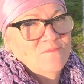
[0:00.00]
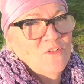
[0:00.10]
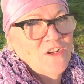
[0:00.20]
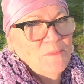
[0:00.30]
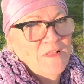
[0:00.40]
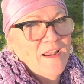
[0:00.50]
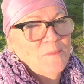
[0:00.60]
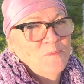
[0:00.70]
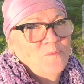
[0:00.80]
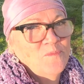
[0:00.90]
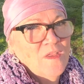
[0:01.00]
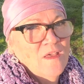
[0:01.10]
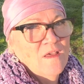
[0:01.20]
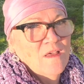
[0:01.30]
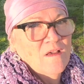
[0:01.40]
We're gonna plant them.
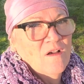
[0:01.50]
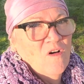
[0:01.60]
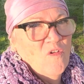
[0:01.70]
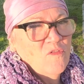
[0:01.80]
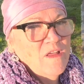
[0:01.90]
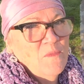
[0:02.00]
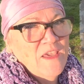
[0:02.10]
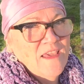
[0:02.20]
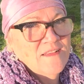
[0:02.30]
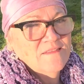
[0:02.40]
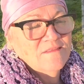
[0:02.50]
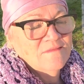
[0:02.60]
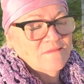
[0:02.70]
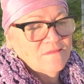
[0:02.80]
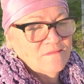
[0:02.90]
Hopefully we get
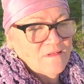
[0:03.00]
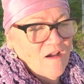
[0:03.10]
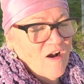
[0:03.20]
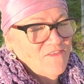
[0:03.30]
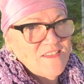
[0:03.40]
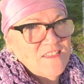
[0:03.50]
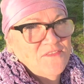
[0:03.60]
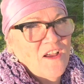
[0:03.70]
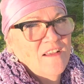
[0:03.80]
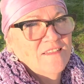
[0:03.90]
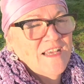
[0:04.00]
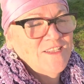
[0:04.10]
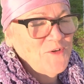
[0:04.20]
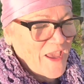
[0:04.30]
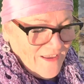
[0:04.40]
a harvest. If not, that's
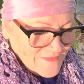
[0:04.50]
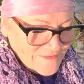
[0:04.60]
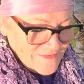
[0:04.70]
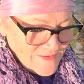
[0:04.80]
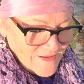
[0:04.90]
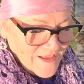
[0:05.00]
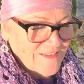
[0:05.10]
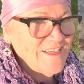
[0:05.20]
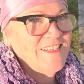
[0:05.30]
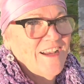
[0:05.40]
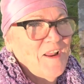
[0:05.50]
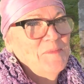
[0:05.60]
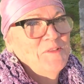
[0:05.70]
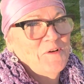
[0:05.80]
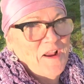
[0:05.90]
okay. At least I got them
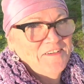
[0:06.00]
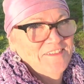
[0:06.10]
in the ground.